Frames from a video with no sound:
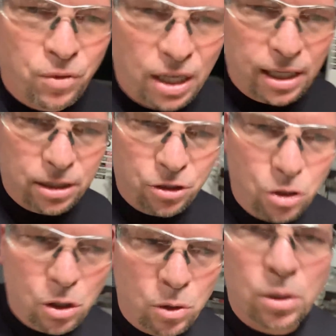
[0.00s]
I had
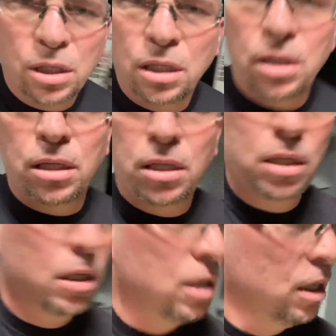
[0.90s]
no,
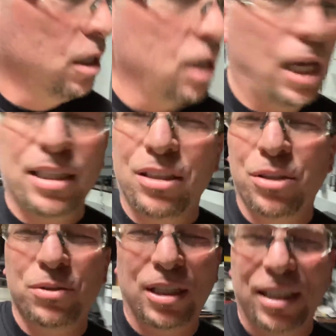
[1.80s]
I had
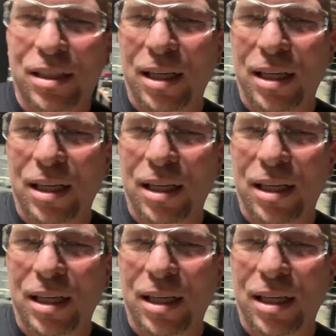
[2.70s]
no, like,